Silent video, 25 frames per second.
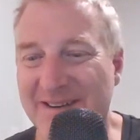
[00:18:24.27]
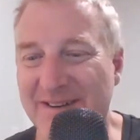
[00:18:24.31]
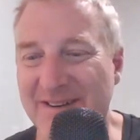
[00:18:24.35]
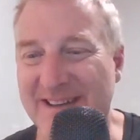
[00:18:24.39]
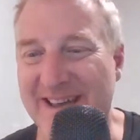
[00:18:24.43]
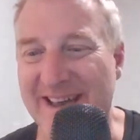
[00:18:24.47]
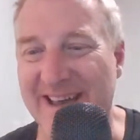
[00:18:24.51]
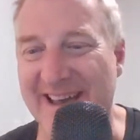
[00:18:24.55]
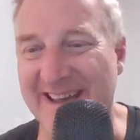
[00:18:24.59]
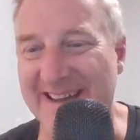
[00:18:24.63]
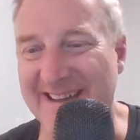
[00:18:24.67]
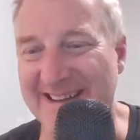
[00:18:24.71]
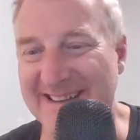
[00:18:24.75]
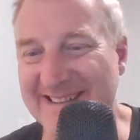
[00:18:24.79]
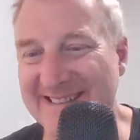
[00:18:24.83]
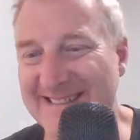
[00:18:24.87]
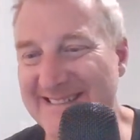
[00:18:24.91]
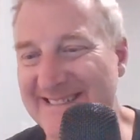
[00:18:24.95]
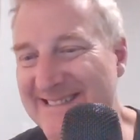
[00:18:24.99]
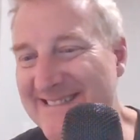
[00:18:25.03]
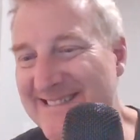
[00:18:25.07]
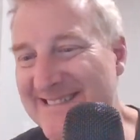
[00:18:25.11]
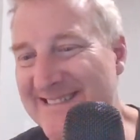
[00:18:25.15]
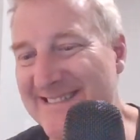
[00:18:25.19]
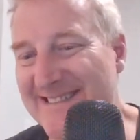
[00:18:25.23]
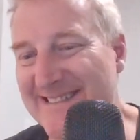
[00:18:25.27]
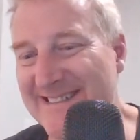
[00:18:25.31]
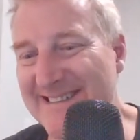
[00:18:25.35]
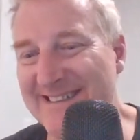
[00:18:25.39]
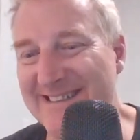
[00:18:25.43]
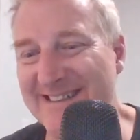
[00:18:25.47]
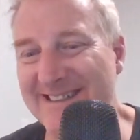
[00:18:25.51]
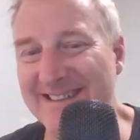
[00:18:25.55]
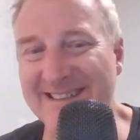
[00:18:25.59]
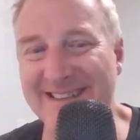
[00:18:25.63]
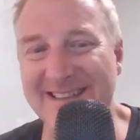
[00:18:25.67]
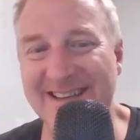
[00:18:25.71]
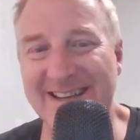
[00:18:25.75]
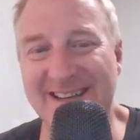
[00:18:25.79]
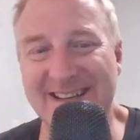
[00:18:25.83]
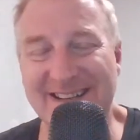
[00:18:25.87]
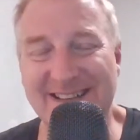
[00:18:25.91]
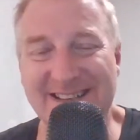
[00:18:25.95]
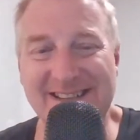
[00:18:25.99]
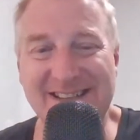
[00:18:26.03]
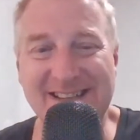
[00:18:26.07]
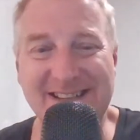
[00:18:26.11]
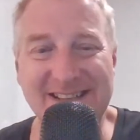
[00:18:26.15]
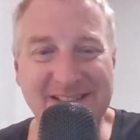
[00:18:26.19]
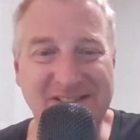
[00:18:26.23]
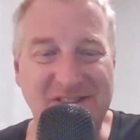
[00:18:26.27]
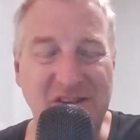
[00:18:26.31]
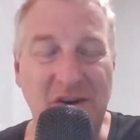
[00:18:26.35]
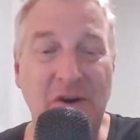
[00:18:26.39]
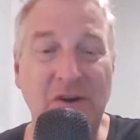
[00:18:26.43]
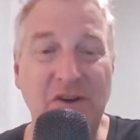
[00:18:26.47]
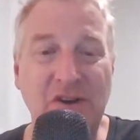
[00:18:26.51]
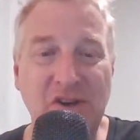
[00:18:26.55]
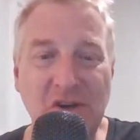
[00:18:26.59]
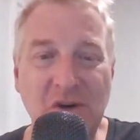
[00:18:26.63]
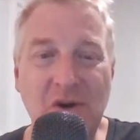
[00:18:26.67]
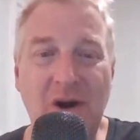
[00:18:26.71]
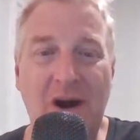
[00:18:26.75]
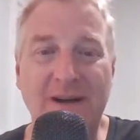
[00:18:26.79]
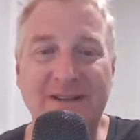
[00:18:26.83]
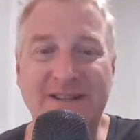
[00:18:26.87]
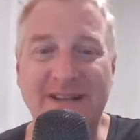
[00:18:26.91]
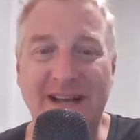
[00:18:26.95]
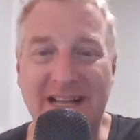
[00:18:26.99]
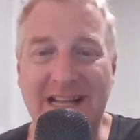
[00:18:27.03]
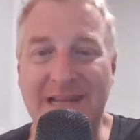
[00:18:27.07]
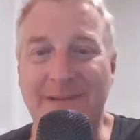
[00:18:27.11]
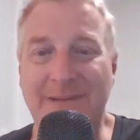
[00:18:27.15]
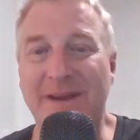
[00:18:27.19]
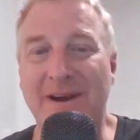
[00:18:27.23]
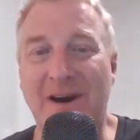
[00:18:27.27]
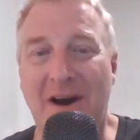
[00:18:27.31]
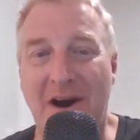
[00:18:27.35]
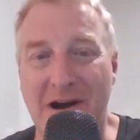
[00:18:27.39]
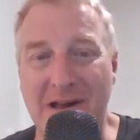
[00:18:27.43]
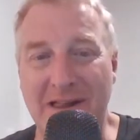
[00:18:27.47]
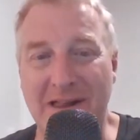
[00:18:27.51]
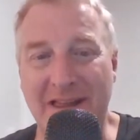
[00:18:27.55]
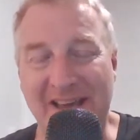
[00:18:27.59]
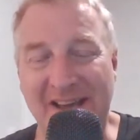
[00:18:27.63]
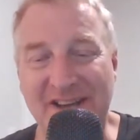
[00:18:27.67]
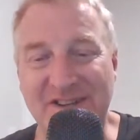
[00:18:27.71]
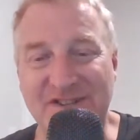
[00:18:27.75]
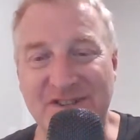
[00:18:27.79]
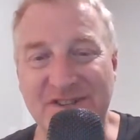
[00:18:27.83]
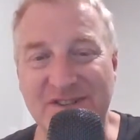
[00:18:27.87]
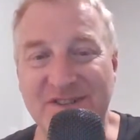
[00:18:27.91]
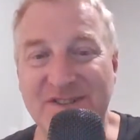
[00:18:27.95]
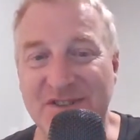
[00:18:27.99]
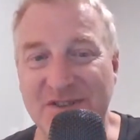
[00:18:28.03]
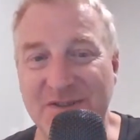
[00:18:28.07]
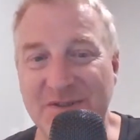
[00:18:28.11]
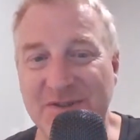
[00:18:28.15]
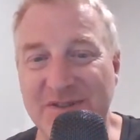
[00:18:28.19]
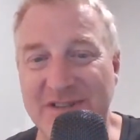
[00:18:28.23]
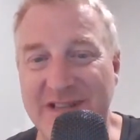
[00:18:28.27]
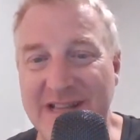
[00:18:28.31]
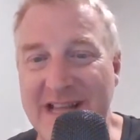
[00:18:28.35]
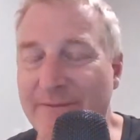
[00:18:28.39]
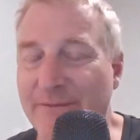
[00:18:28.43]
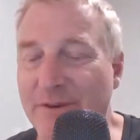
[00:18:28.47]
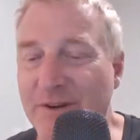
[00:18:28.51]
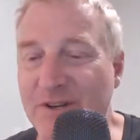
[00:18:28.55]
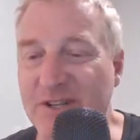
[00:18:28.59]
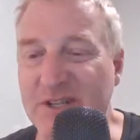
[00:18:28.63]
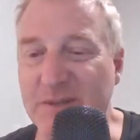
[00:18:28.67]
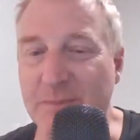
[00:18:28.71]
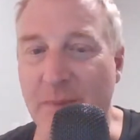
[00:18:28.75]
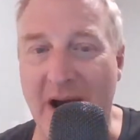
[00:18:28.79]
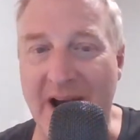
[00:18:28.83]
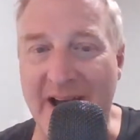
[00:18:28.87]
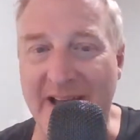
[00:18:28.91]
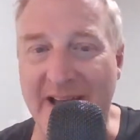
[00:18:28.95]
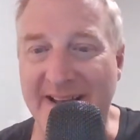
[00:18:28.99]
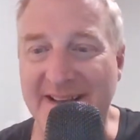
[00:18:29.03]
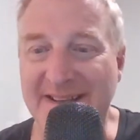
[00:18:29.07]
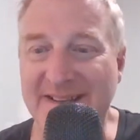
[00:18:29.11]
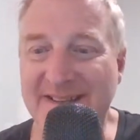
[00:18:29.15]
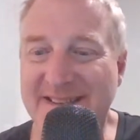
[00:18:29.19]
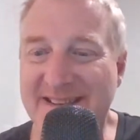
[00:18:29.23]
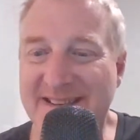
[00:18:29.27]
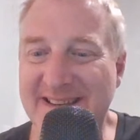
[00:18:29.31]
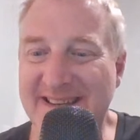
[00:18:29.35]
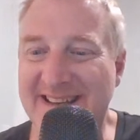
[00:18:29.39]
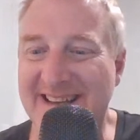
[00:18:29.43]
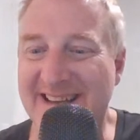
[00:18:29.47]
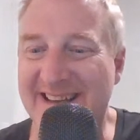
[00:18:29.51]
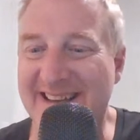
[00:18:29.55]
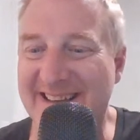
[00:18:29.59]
Okay. So you are telling me all Asians use leverage buyings?